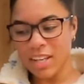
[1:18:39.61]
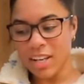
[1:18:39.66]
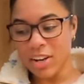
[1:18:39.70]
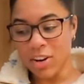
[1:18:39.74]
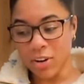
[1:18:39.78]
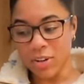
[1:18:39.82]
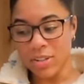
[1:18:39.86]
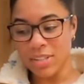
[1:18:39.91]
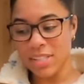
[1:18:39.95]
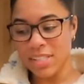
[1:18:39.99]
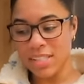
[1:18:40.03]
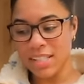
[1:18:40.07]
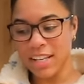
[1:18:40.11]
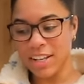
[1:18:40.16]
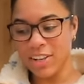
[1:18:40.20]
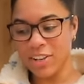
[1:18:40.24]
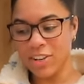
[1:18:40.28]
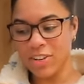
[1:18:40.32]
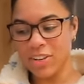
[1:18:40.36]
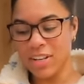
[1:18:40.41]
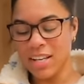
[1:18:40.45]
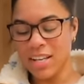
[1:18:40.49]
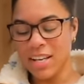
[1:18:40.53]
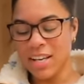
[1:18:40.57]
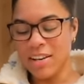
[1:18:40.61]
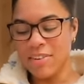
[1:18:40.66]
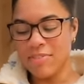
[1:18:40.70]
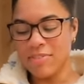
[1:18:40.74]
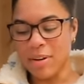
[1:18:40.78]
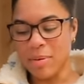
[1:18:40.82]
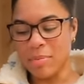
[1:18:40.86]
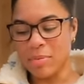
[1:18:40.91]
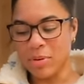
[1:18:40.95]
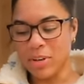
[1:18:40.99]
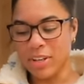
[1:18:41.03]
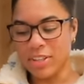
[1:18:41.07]
on sale
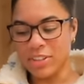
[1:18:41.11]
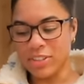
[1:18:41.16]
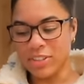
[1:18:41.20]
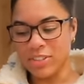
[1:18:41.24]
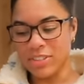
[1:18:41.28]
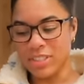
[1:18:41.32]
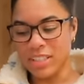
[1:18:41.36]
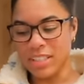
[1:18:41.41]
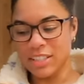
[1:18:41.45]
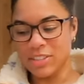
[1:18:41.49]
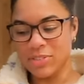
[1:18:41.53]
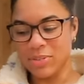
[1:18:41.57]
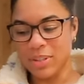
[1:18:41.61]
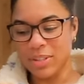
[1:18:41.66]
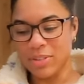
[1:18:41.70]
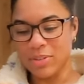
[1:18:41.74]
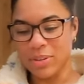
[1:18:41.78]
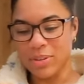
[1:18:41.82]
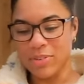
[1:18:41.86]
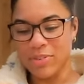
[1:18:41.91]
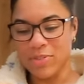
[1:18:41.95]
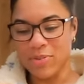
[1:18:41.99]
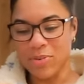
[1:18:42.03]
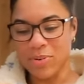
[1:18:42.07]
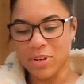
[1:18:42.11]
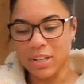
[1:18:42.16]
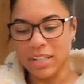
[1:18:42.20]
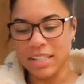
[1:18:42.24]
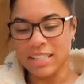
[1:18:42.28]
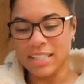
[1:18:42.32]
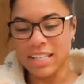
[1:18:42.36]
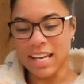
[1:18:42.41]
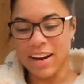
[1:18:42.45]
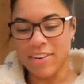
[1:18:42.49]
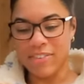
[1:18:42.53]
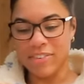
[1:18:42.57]
February 13, 2024
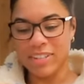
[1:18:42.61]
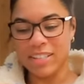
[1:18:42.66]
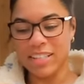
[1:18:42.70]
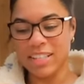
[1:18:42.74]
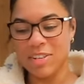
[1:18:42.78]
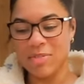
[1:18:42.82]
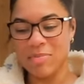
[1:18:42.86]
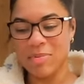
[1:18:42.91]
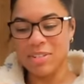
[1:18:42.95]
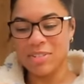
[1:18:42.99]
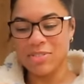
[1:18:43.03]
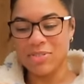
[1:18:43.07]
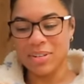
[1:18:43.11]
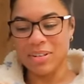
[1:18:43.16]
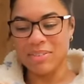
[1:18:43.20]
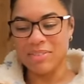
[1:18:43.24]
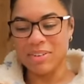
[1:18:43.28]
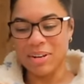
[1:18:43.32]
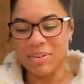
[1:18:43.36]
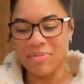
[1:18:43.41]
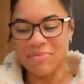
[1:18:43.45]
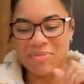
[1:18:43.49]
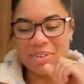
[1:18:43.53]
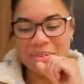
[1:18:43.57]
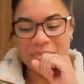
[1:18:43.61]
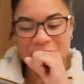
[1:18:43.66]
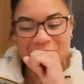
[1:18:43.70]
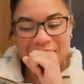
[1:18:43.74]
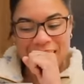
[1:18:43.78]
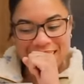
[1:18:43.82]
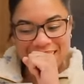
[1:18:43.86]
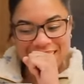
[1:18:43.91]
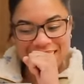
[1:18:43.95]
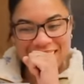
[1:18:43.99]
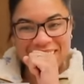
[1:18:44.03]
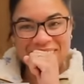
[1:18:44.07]
is everything you've been dreaming of while
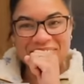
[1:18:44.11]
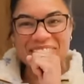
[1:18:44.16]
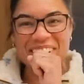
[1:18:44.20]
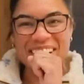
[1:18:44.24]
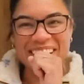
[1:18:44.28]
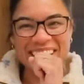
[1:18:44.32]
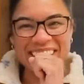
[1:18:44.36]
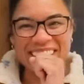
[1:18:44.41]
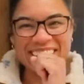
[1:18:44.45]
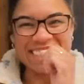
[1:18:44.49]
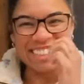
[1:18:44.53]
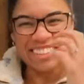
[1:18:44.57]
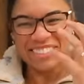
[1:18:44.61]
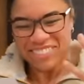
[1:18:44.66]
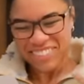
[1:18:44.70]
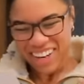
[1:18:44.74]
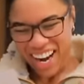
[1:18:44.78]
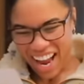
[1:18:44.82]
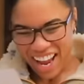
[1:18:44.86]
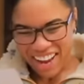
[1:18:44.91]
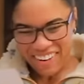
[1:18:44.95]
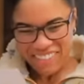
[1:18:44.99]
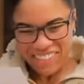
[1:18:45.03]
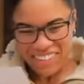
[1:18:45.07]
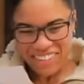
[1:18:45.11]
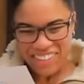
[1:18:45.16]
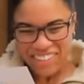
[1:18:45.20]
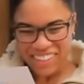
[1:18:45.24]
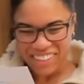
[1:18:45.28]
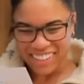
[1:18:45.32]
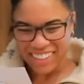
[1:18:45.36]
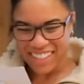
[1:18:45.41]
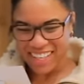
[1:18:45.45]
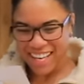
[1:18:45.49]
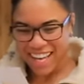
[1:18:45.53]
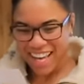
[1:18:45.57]
patiently waiting its
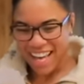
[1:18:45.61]
arrival.